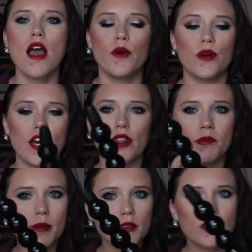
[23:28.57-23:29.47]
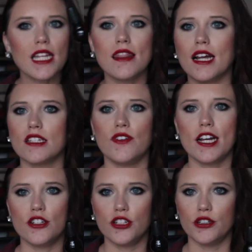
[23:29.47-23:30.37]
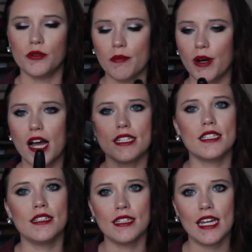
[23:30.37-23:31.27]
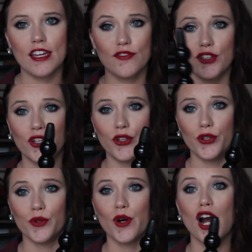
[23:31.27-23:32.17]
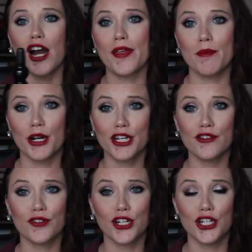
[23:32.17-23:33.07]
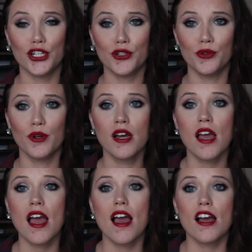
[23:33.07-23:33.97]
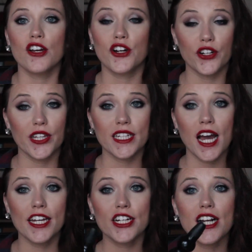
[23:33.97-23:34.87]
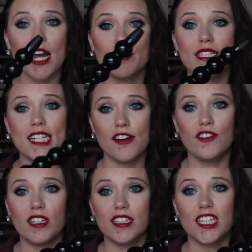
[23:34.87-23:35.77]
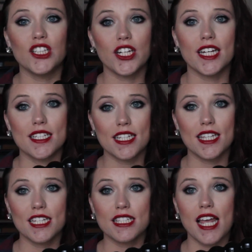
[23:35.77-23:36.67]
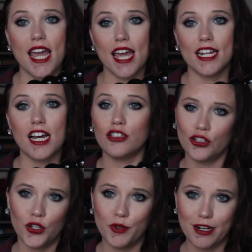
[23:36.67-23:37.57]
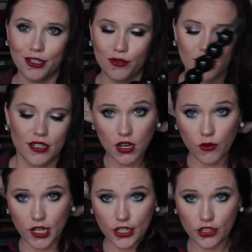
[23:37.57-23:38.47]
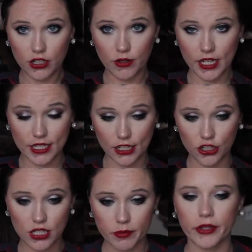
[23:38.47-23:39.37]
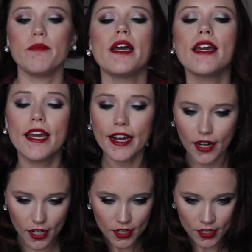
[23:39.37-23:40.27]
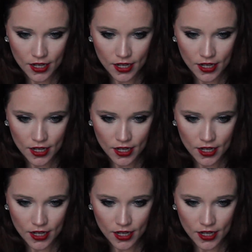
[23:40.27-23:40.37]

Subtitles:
without the bubbles, and that's fine too. But if you are in the market for a new curling iron, I would definitely look into this, and I'll show you how to use it. What I do is I just split my hair